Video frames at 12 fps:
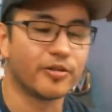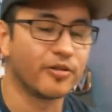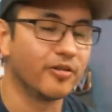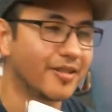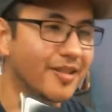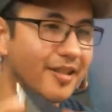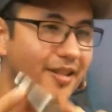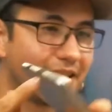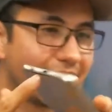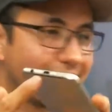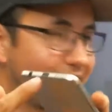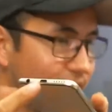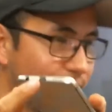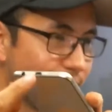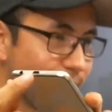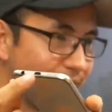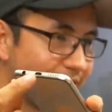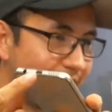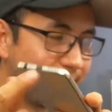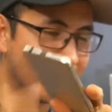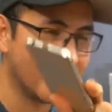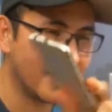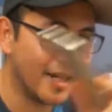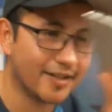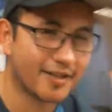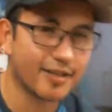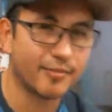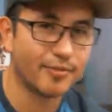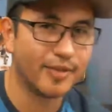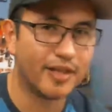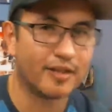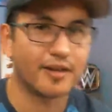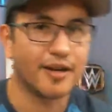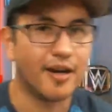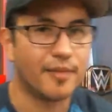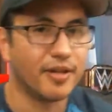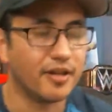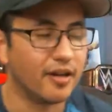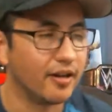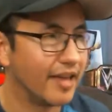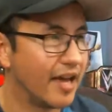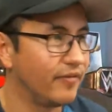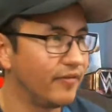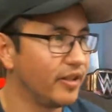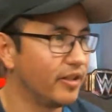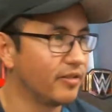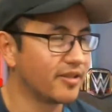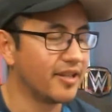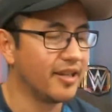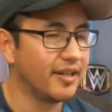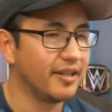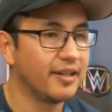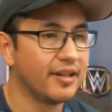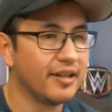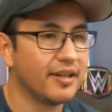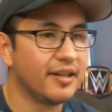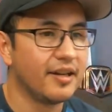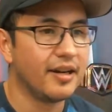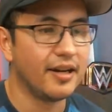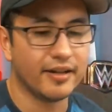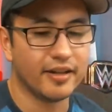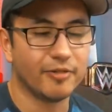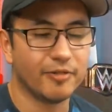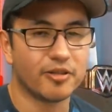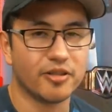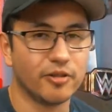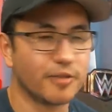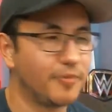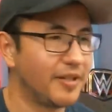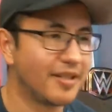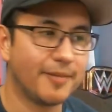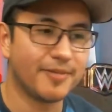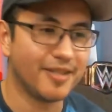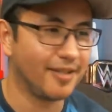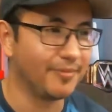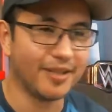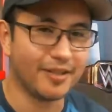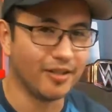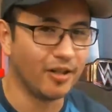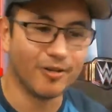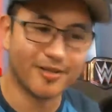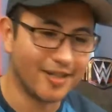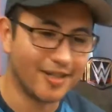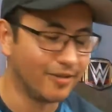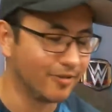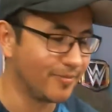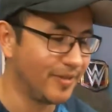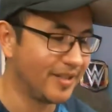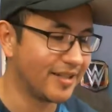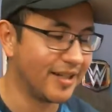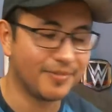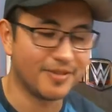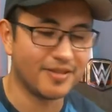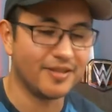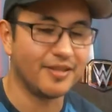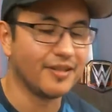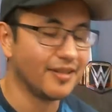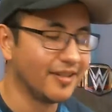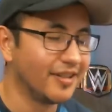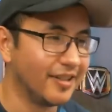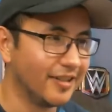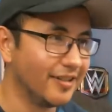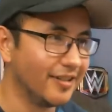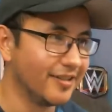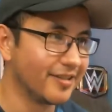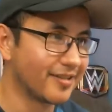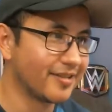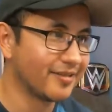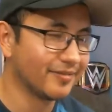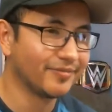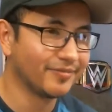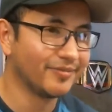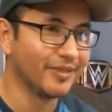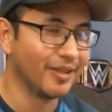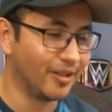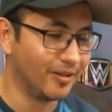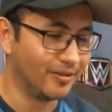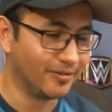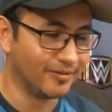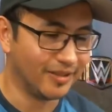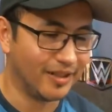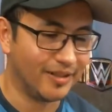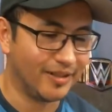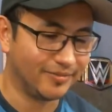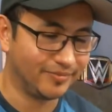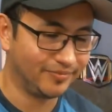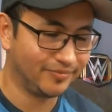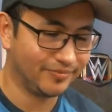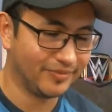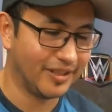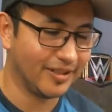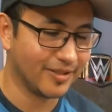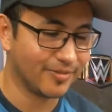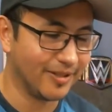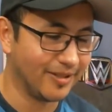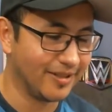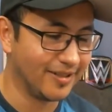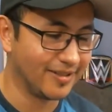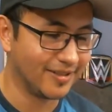So it's not USB Type-C. I had someone make a comment on that video saying that it was USB Type-C. I'm like, no, it's not USB Type-C. It is, it is what it is.